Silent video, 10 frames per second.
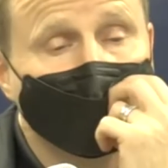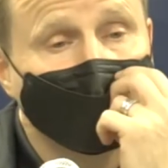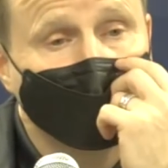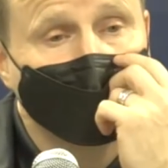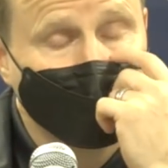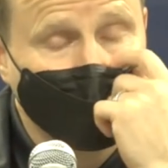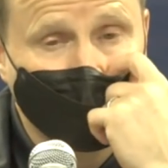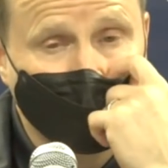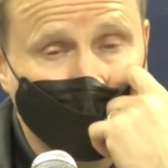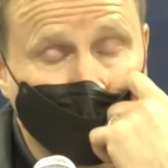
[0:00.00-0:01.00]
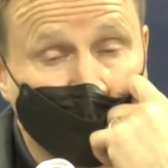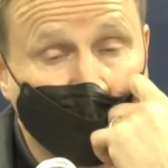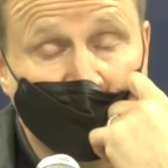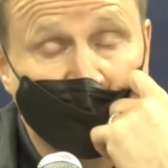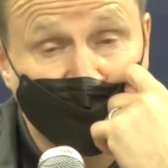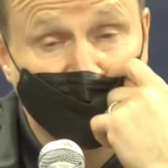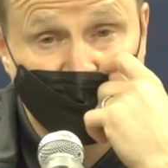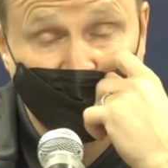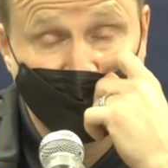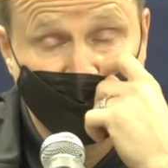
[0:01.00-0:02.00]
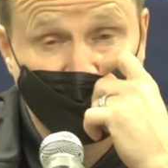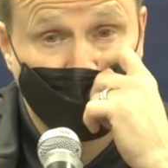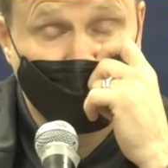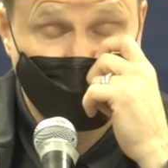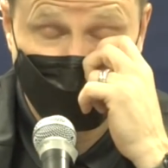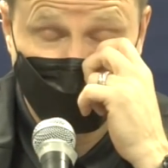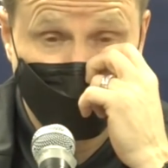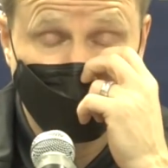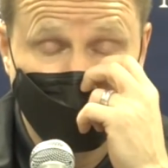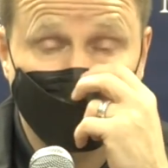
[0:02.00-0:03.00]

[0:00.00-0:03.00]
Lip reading: third quarter wasn't as good as we wanted it to be.